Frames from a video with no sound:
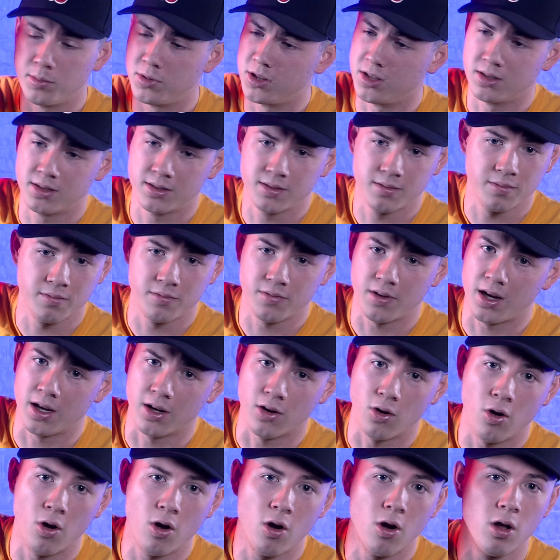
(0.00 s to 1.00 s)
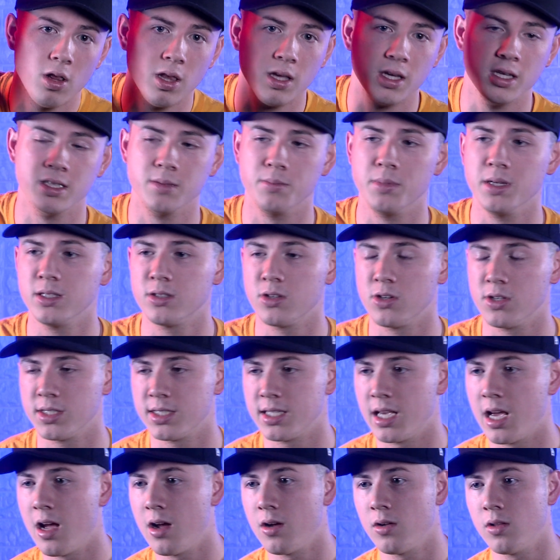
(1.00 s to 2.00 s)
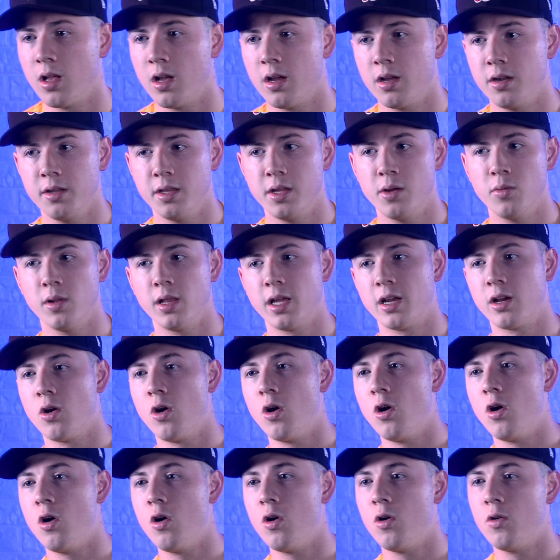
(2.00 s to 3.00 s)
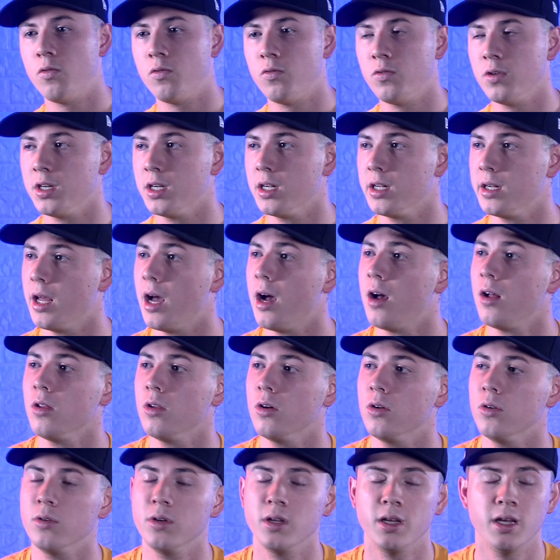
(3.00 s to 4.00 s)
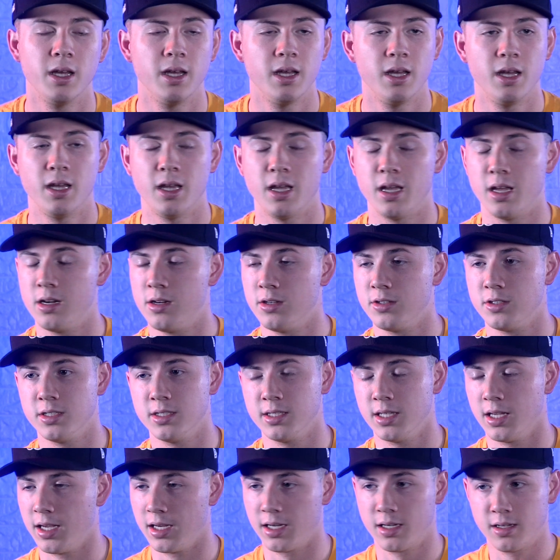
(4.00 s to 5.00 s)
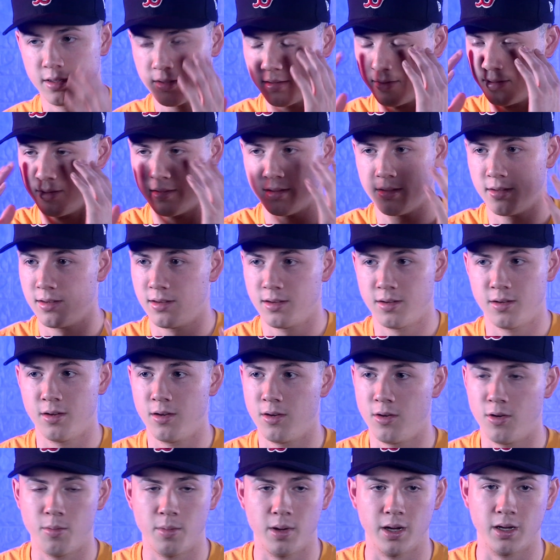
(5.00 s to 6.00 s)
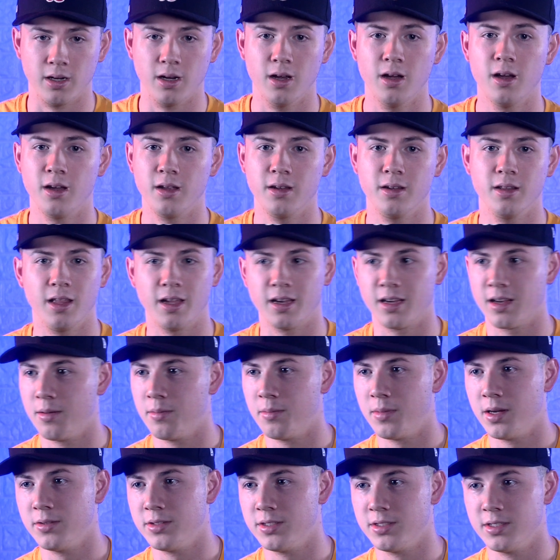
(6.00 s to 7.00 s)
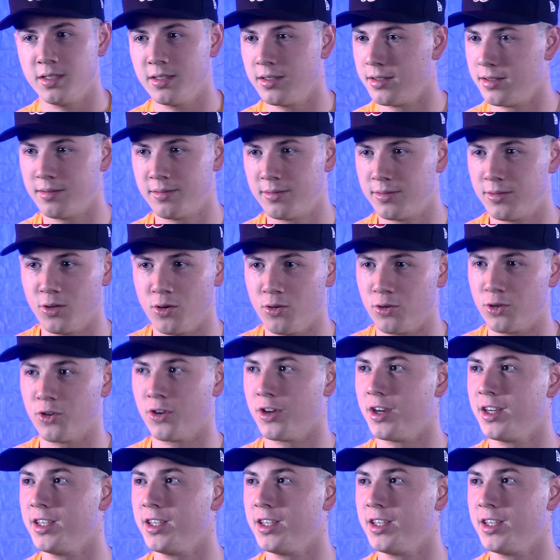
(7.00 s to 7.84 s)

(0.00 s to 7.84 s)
remember just finding all of his beats on SoundCloud, and they were like all free to download. And I was just like, oh my God, like I'm about to go